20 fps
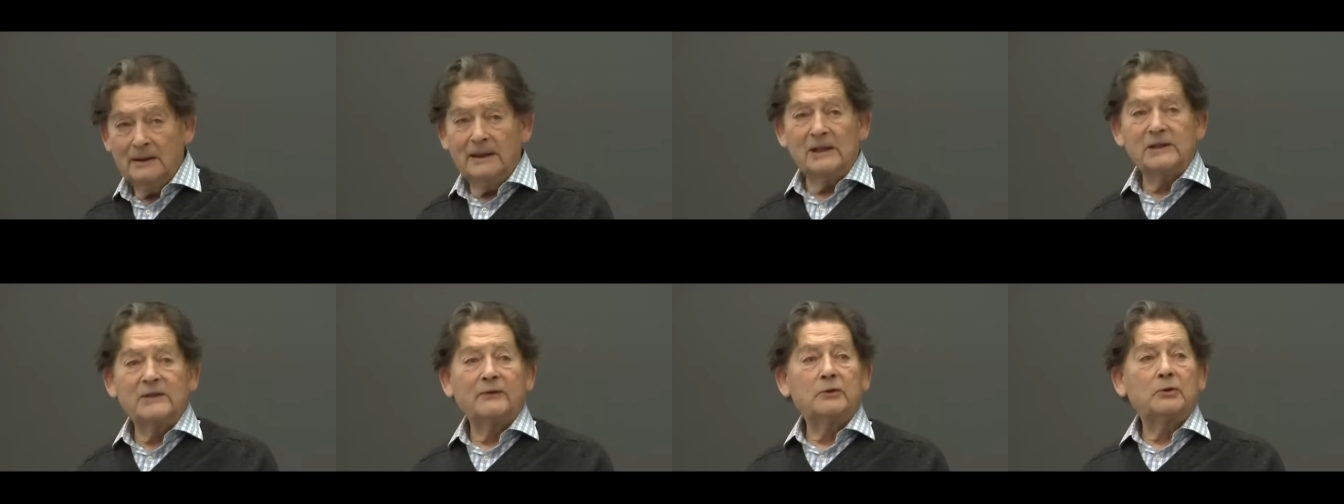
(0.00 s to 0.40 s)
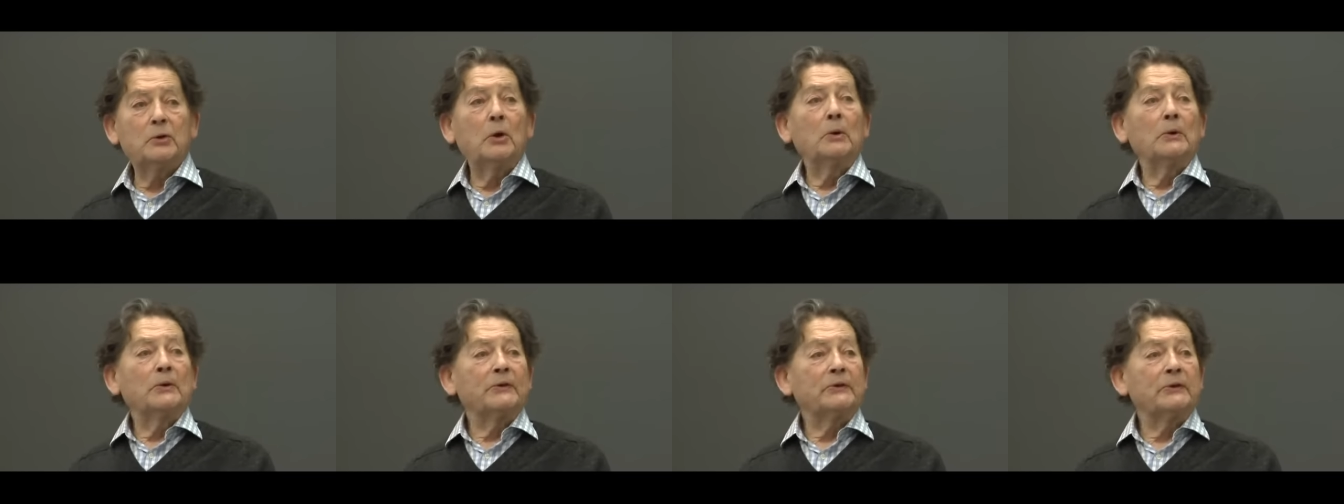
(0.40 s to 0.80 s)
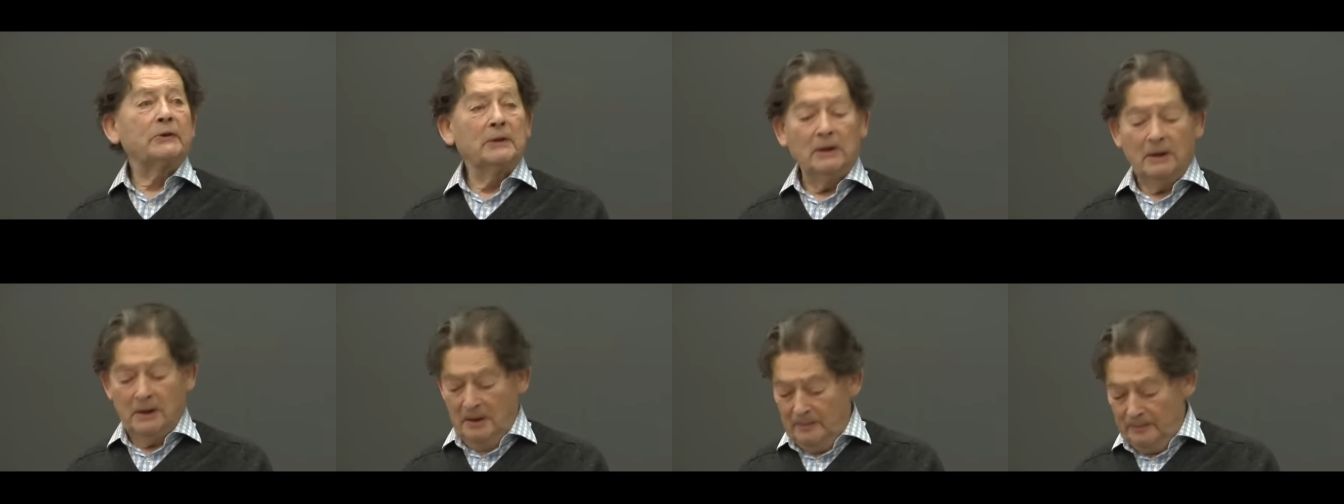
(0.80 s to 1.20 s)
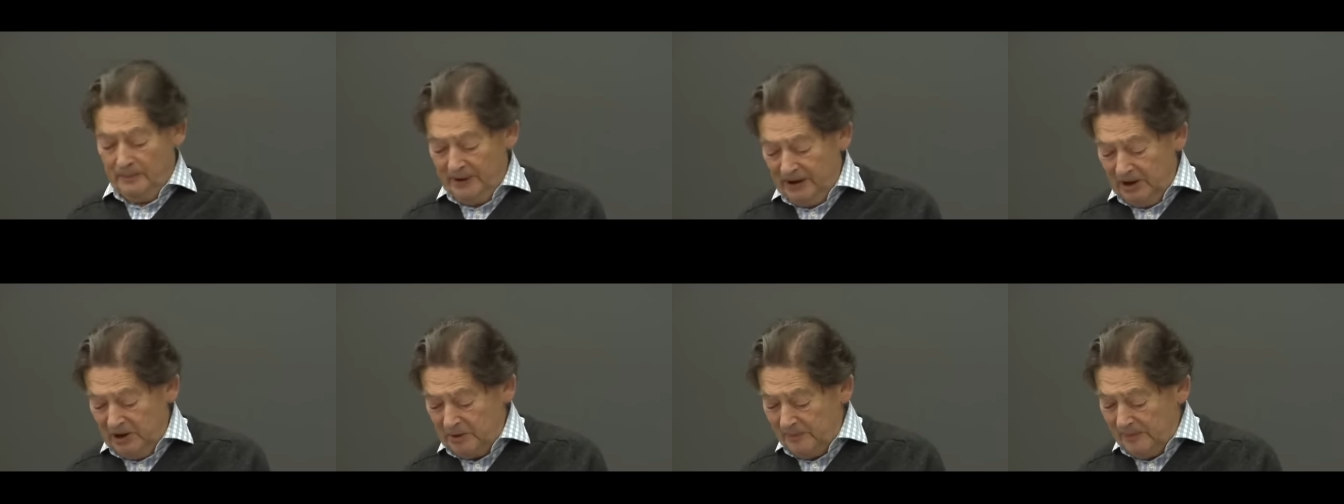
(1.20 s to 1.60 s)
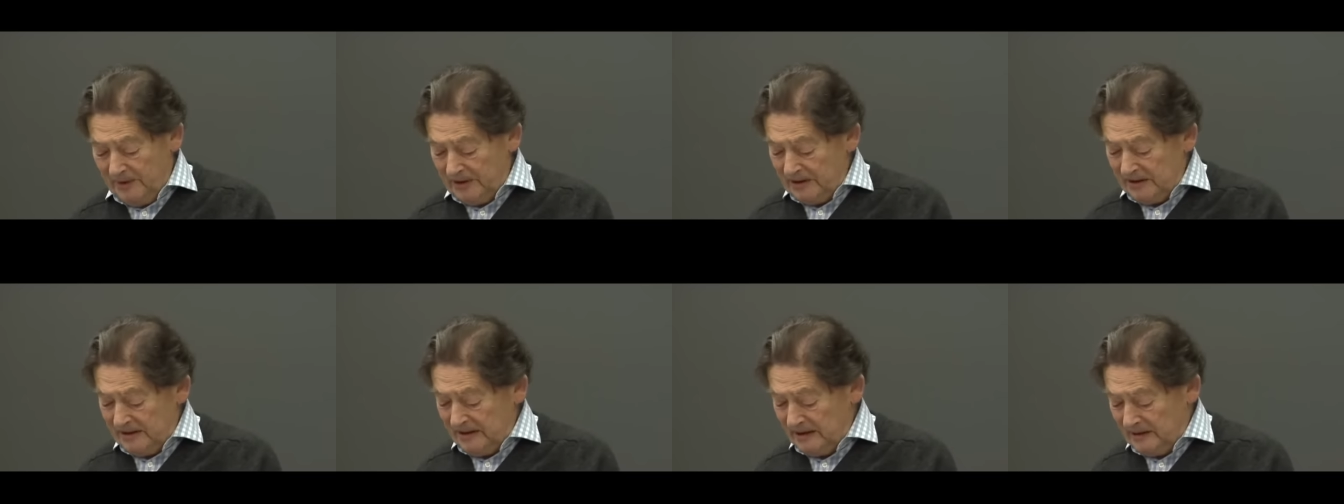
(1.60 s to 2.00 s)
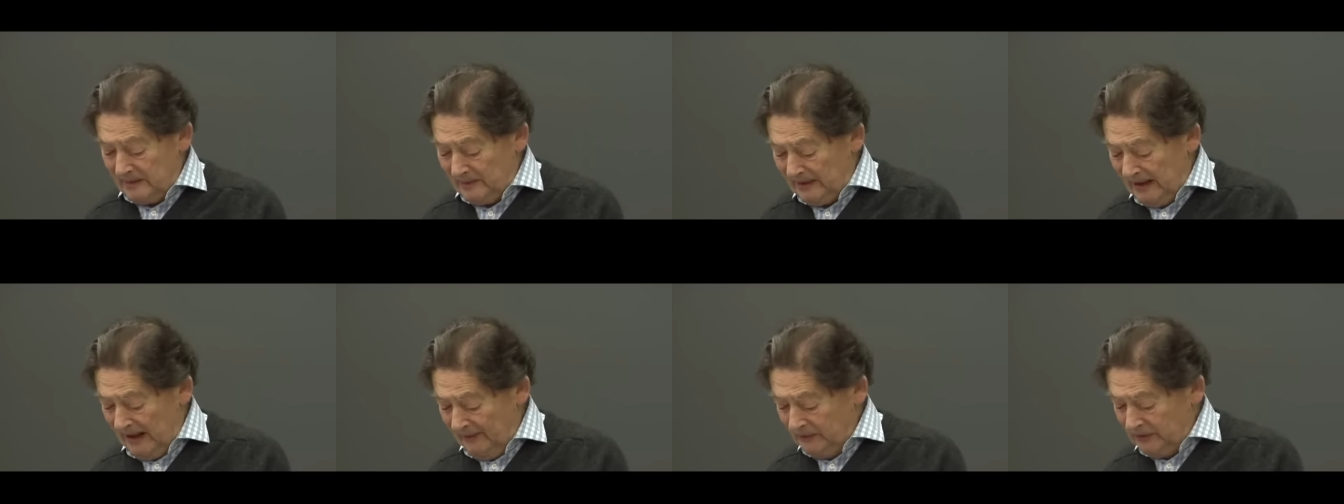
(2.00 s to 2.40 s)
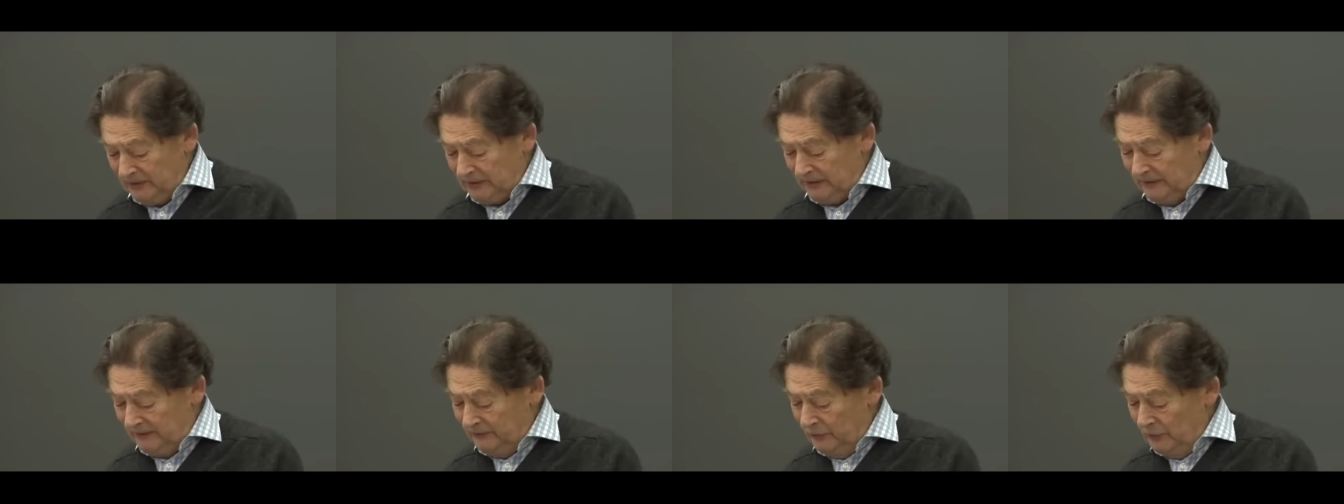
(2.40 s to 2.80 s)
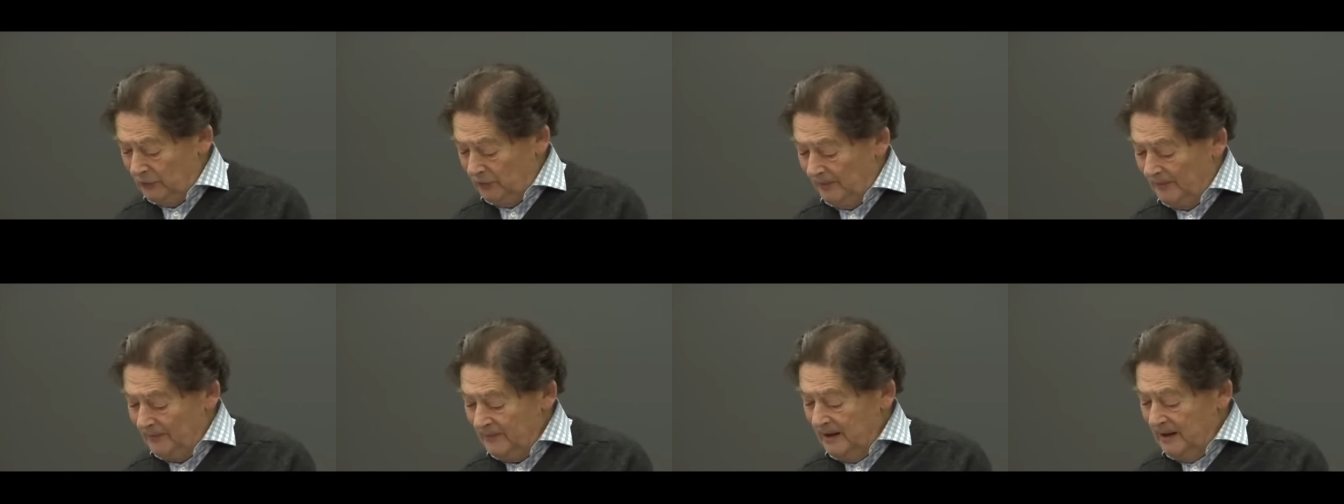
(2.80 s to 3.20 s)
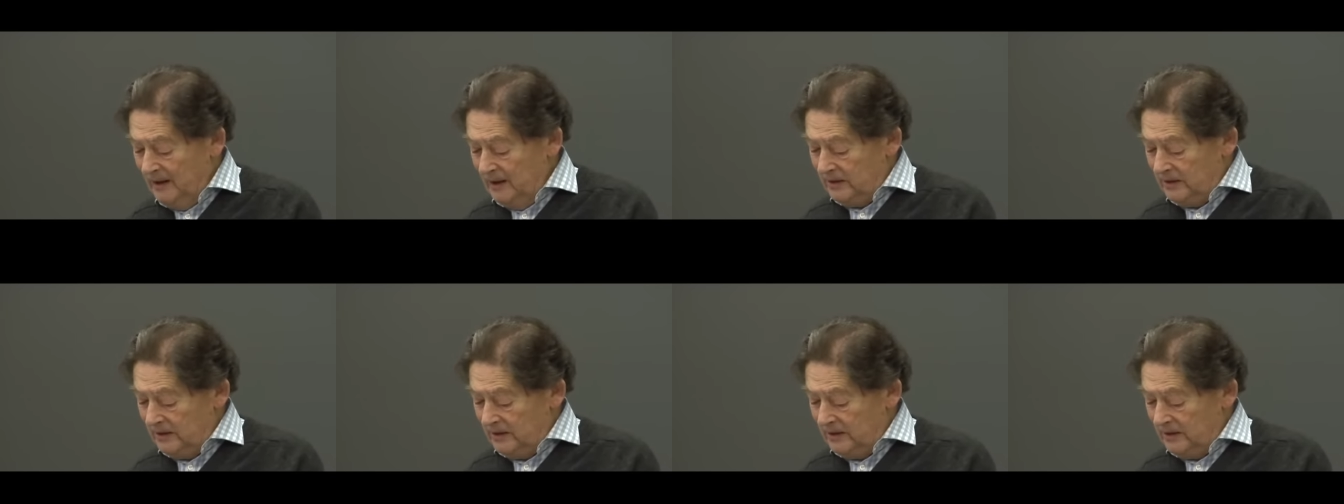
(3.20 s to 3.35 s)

Yes, of course, British businesses would have to conform